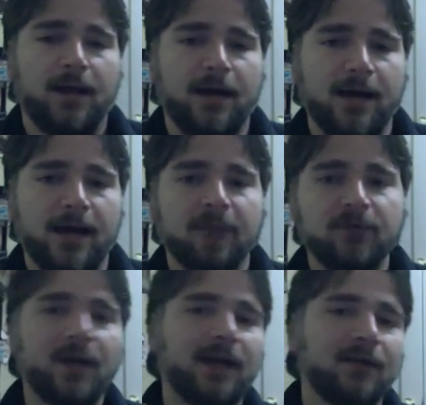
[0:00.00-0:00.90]

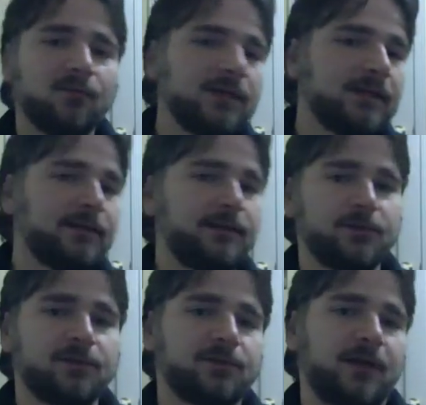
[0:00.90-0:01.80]
everybody really
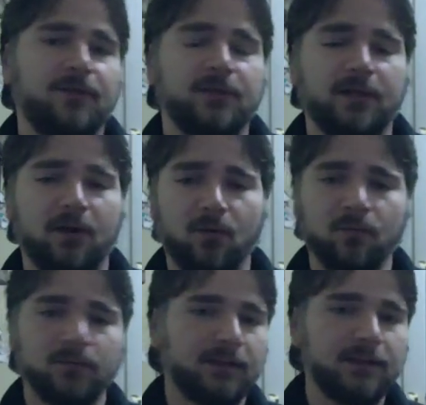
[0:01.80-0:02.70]
should strive to
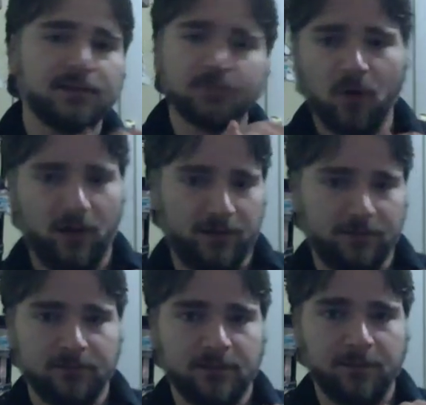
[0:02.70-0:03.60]
know at least
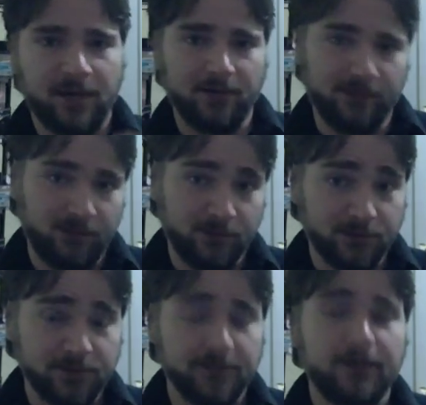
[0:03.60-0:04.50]
one compiled
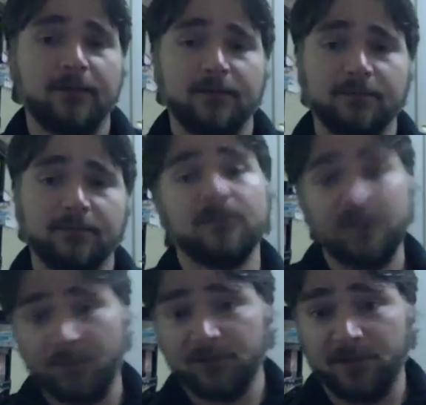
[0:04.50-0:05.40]
language. C++
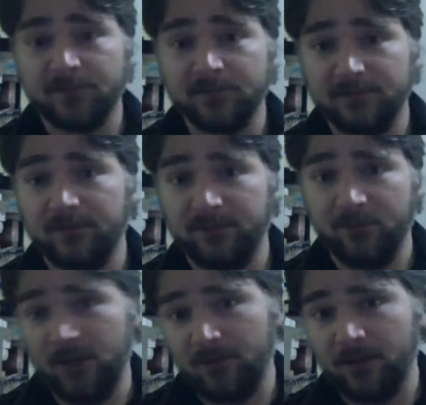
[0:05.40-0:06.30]
is definitely
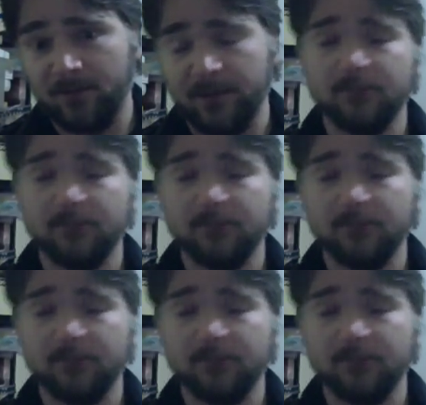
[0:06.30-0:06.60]
what I recommend.